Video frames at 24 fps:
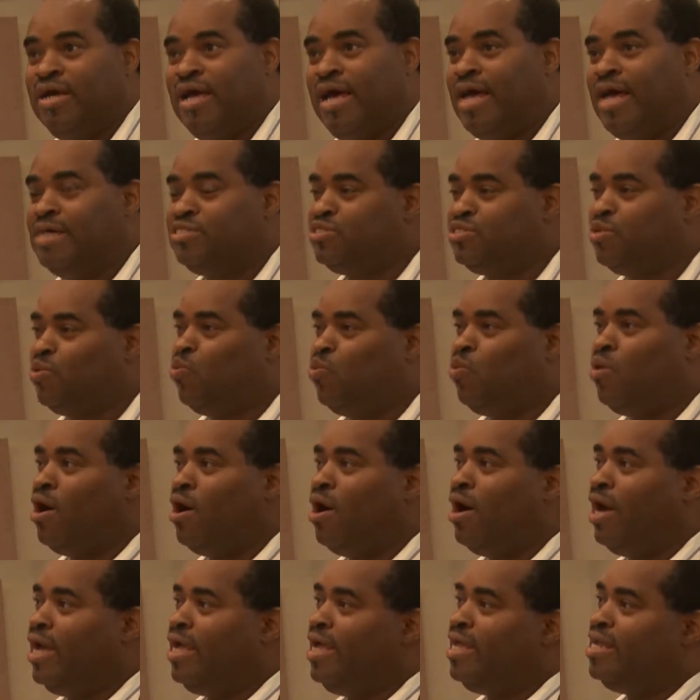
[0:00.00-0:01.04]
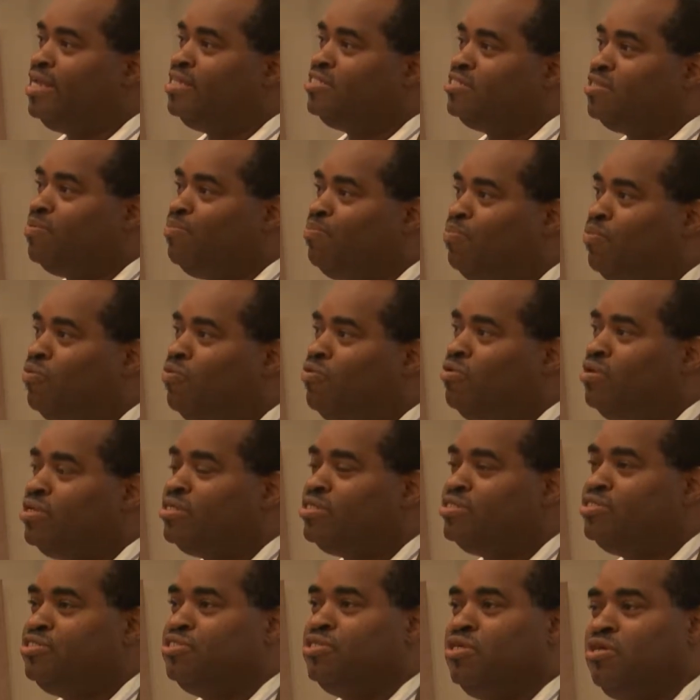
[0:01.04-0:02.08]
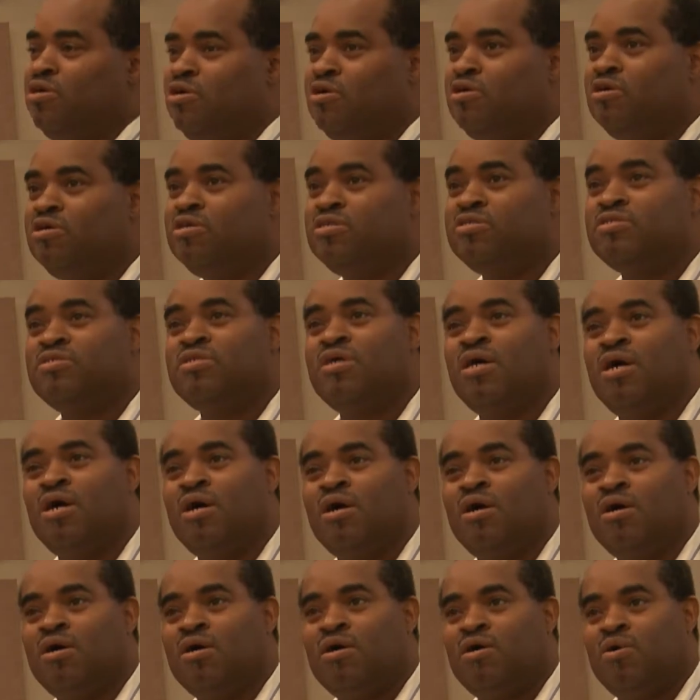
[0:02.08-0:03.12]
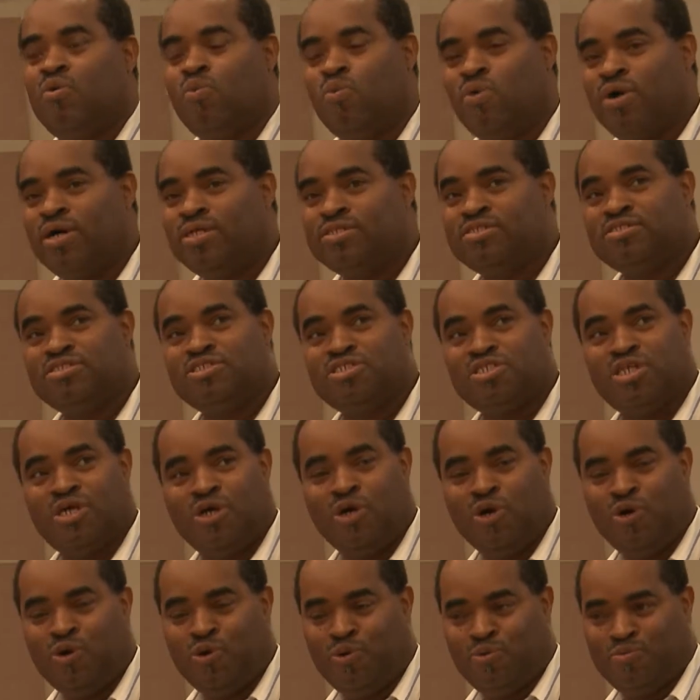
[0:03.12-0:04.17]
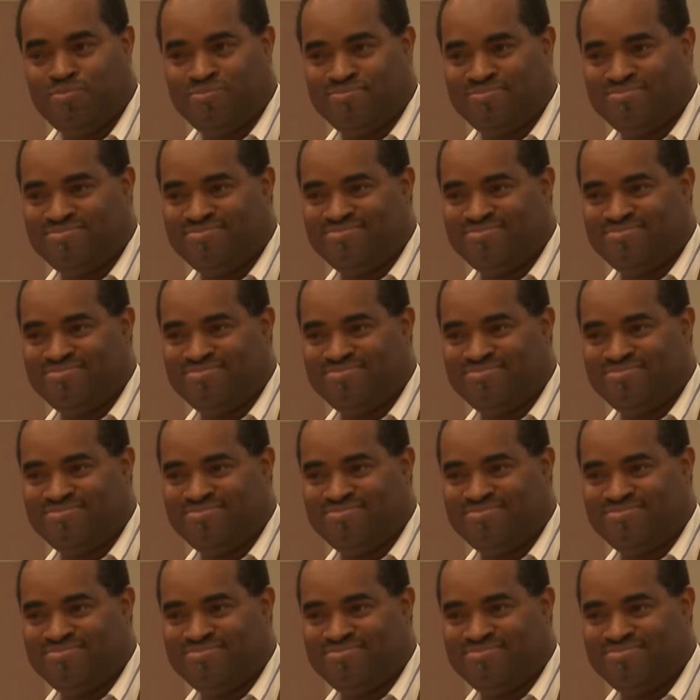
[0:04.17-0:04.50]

as to why it is important to earn one's home.